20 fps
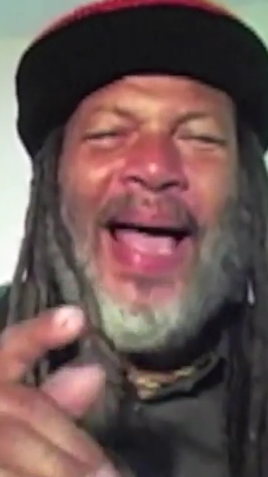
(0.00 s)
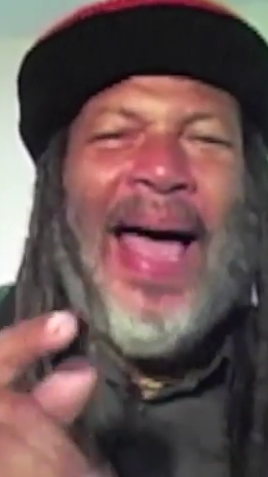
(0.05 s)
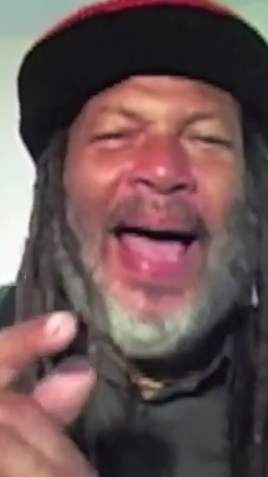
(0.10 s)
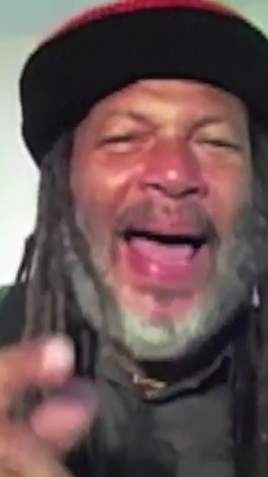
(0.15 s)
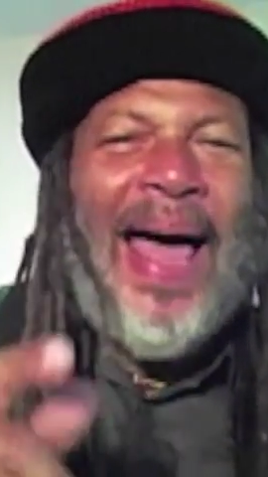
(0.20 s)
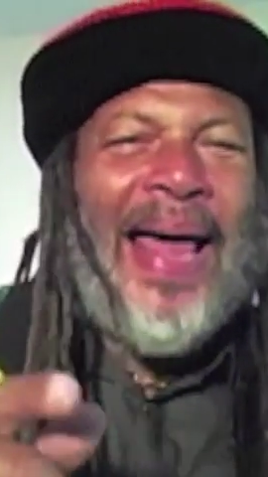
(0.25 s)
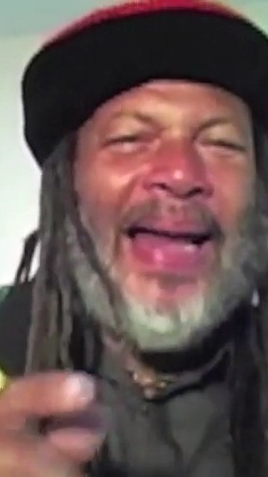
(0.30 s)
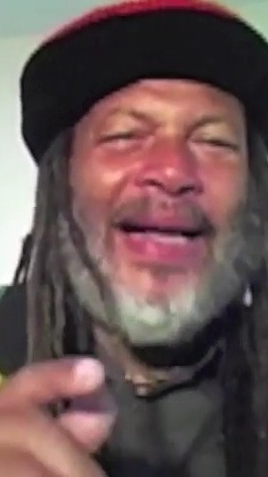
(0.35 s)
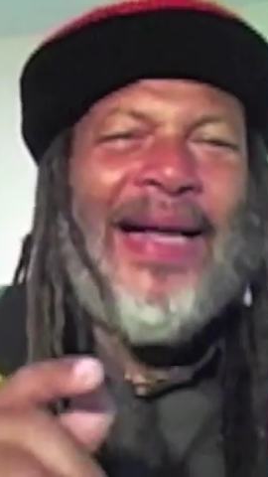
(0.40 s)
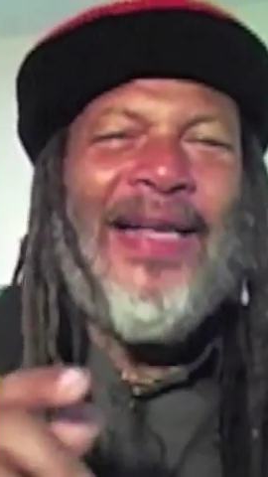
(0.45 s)

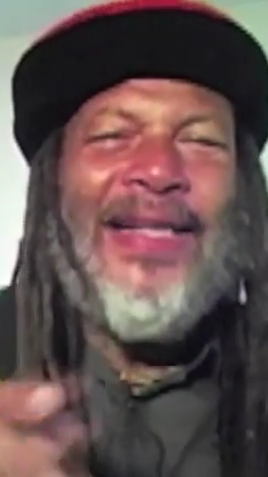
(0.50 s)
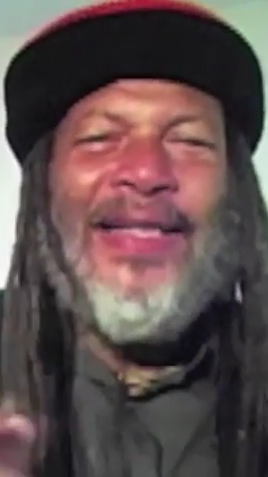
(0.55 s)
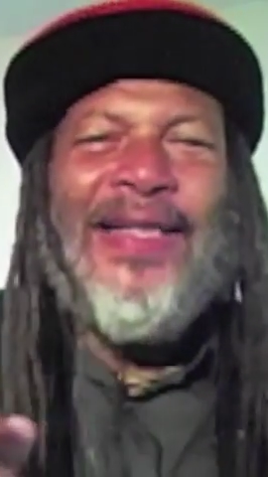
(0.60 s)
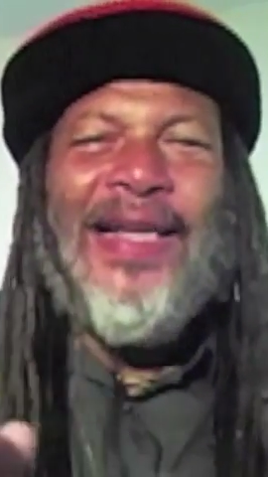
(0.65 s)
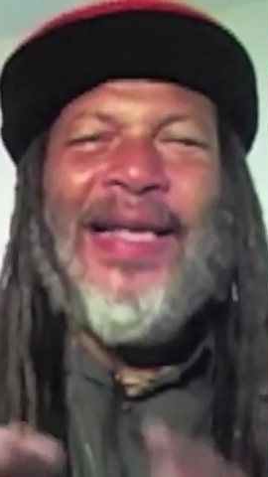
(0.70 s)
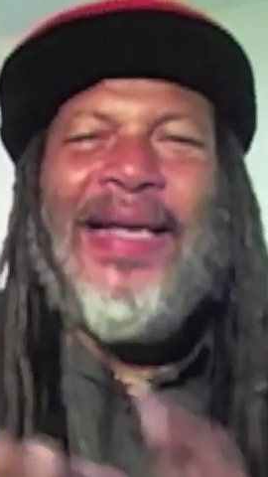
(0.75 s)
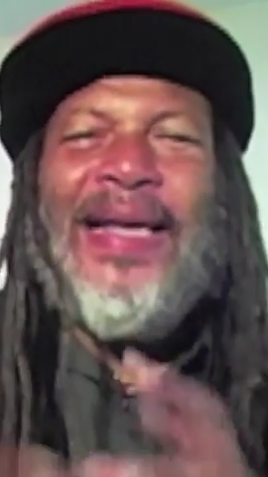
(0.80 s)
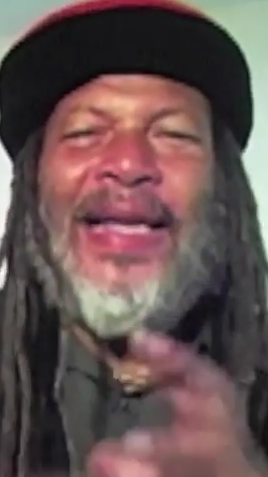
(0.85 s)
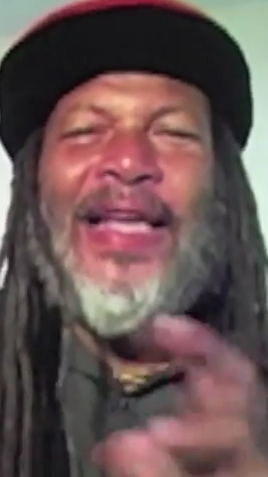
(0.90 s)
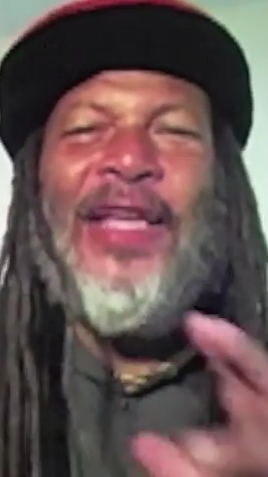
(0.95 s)
handles
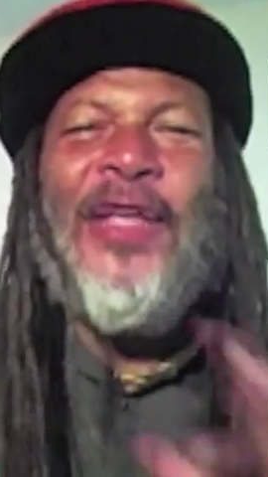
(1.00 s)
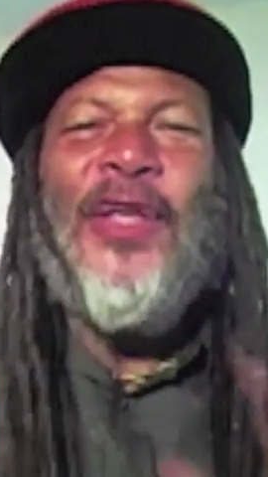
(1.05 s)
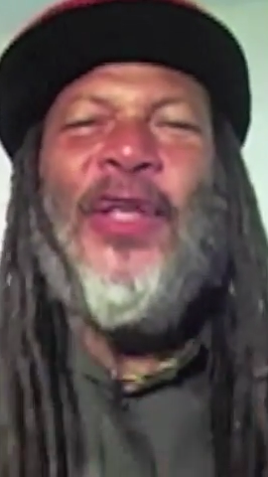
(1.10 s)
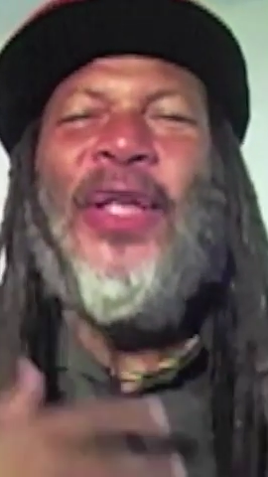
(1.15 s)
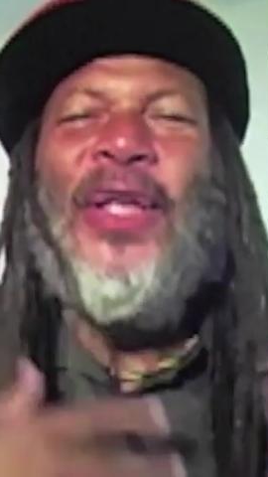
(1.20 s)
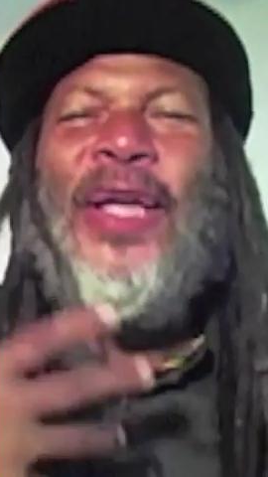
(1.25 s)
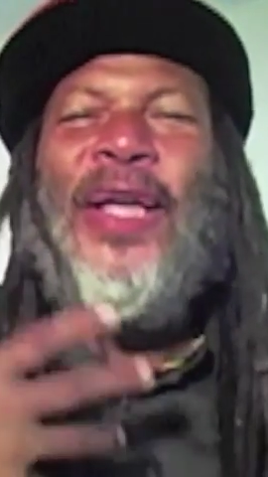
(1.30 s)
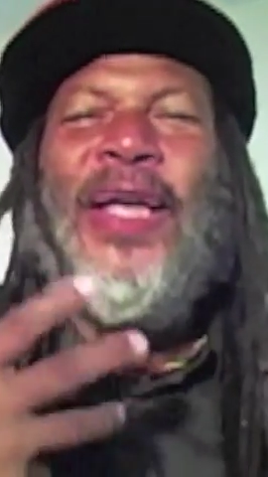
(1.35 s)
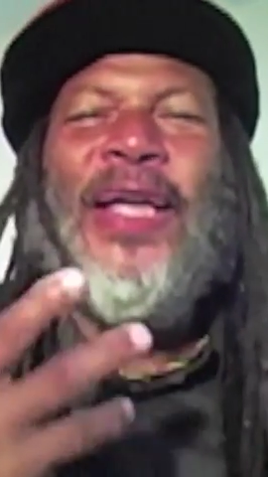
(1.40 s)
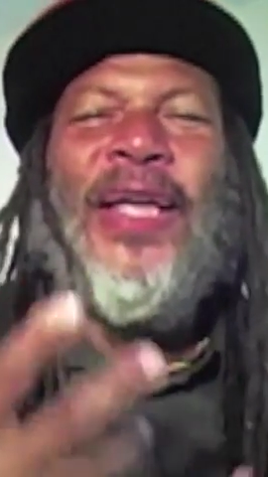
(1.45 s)
the, the,
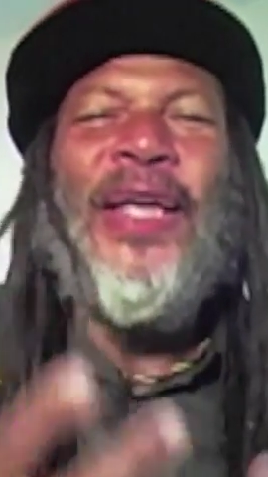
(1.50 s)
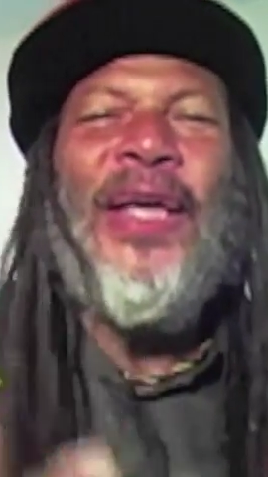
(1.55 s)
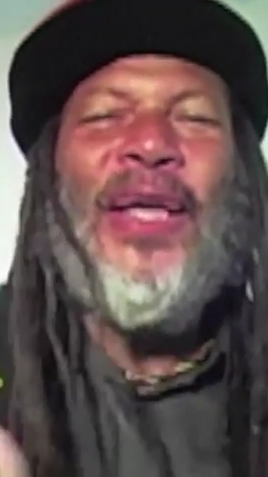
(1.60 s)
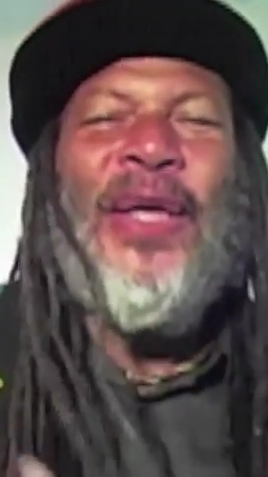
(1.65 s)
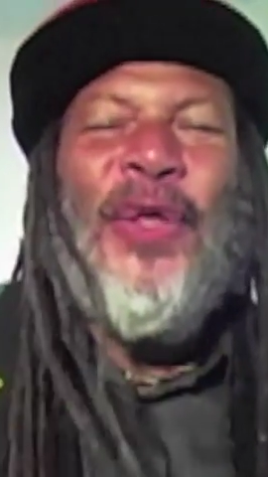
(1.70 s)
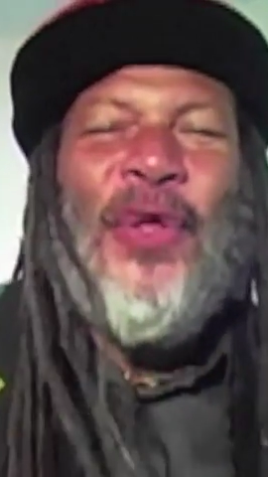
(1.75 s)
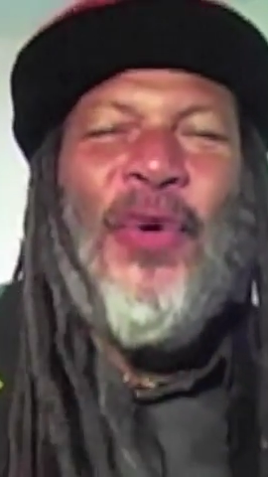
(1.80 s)
the,